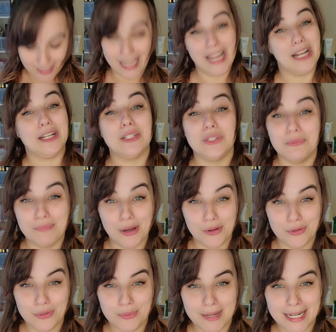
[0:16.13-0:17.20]

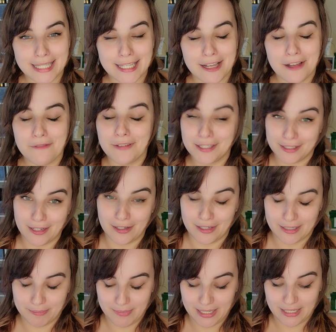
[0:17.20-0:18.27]
expose myself. It's gonna
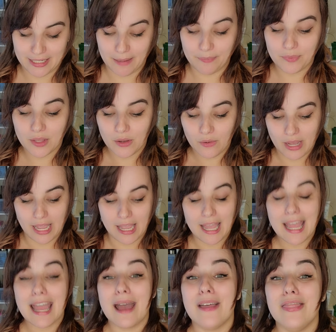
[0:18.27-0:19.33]
be a good time. Okay,
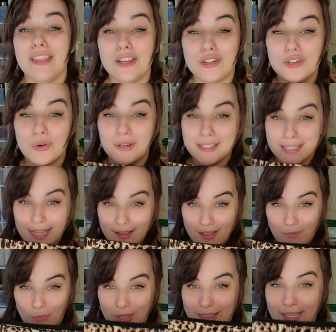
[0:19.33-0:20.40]
the shorts that
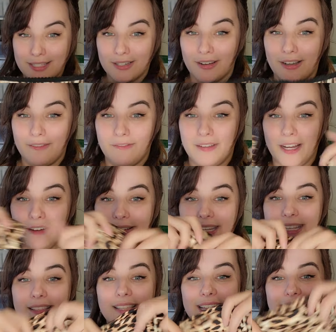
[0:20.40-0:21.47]
come with this are a
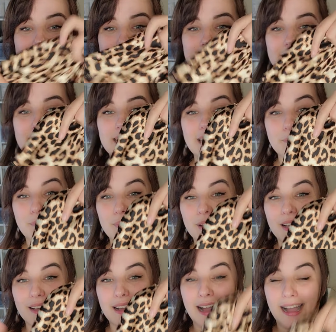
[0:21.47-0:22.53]
very like deep
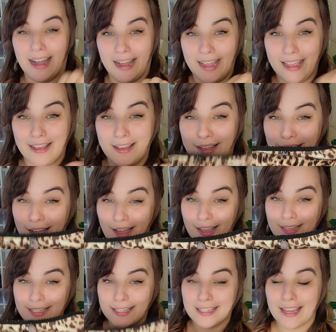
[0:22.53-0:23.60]
high
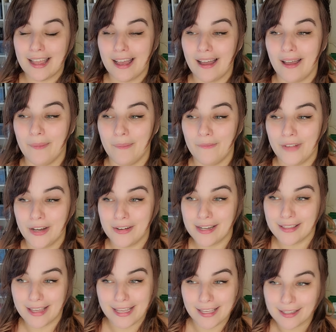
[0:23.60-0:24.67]
cut, very
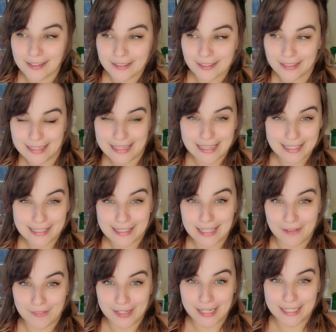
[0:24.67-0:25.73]
like
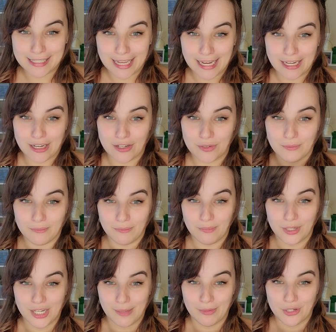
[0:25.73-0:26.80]
70s 80s
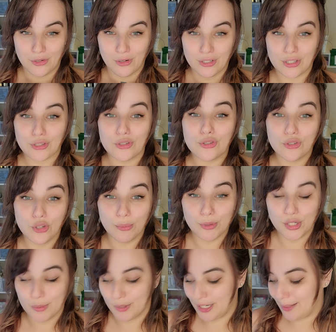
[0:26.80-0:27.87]
pajama shorts, super
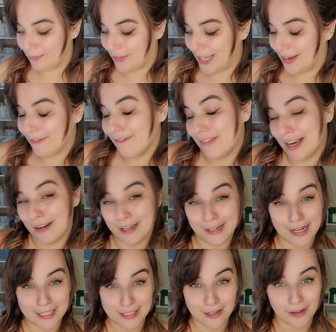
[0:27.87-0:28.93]
duper comfy, very
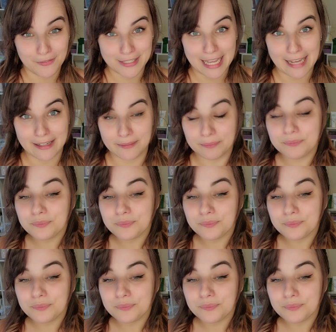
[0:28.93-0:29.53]
nice soft satin.